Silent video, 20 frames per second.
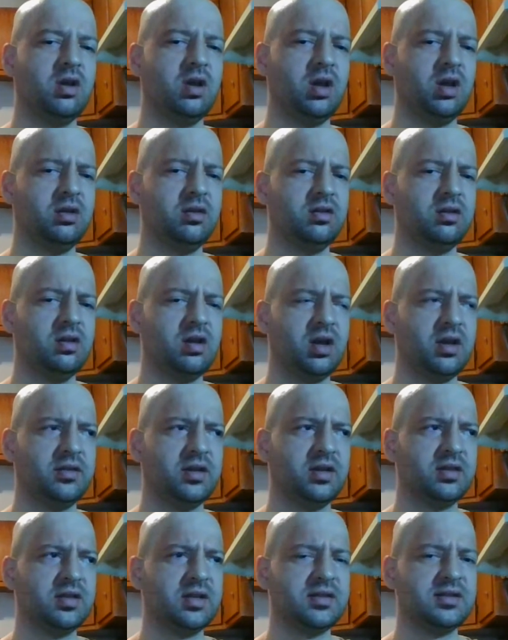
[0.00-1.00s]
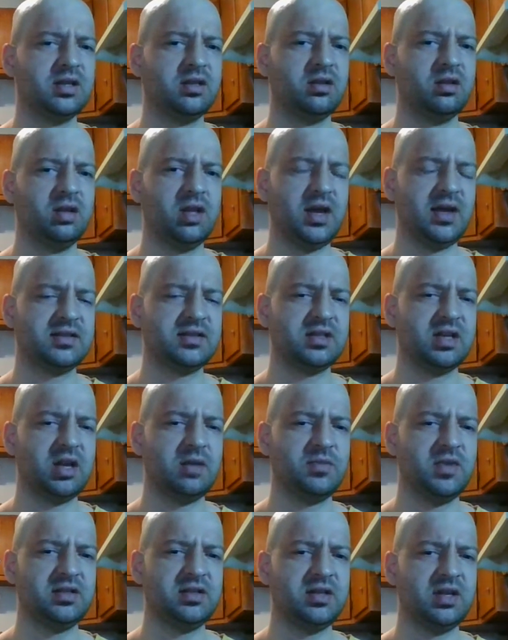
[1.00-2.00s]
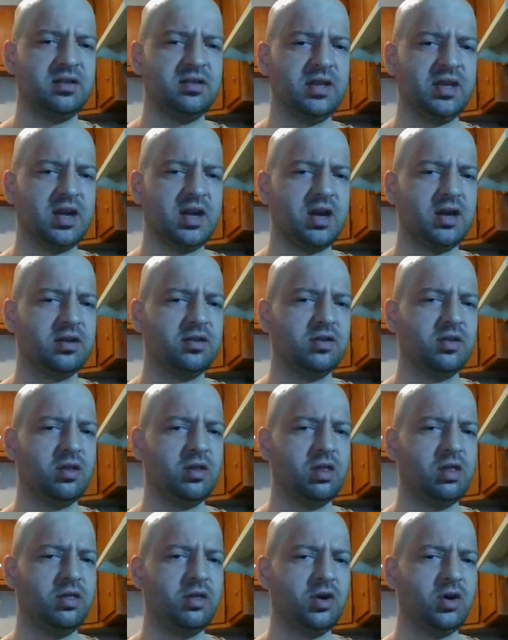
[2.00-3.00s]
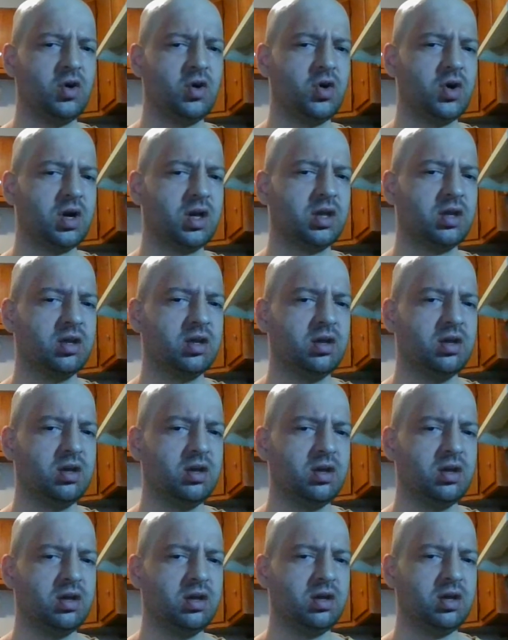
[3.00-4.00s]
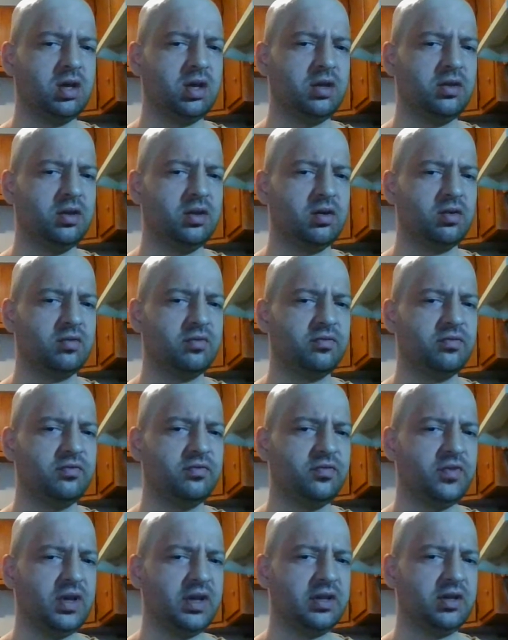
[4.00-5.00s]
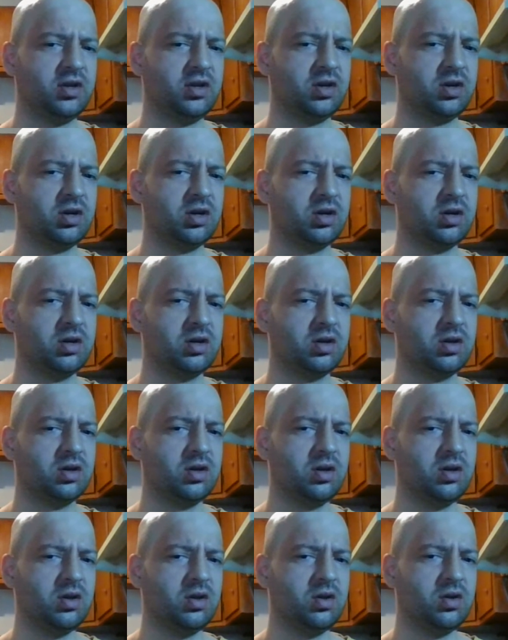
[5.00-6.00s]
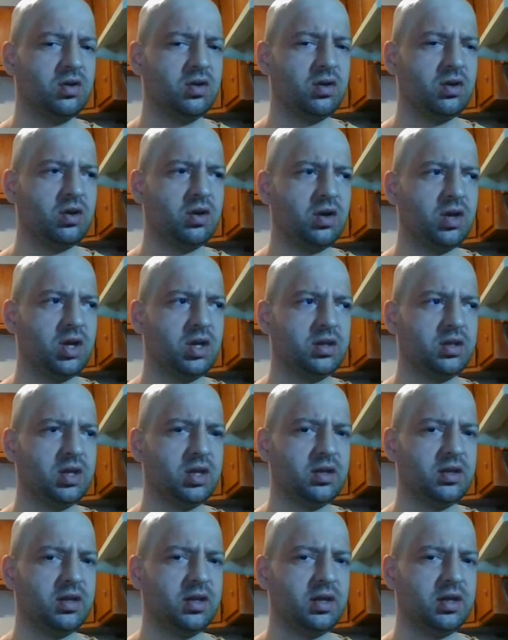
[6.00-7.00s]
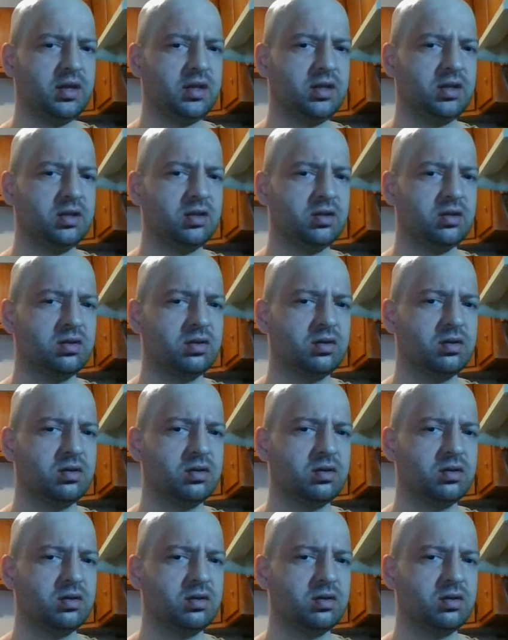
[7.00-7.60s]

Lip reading: and I think they said the last time they did, they got the hook in their finger, and then they